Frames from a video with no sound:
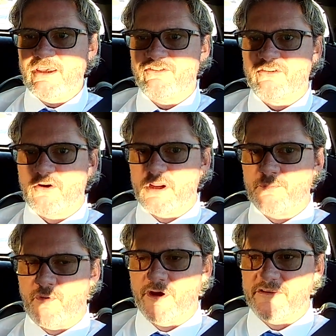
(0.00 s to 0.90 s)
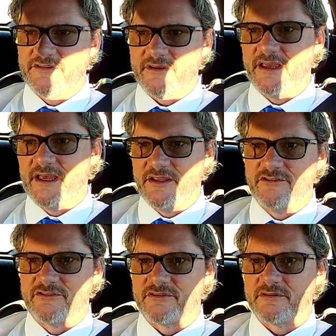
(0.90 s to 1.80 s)
starting points
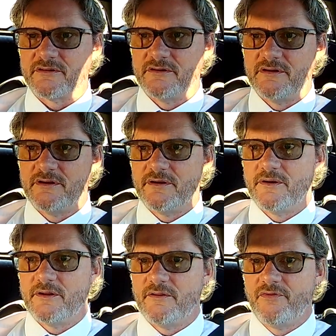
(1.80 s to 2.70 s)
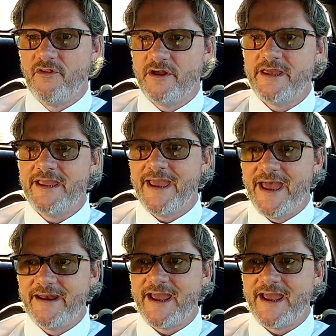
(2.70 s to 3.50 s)
is looking at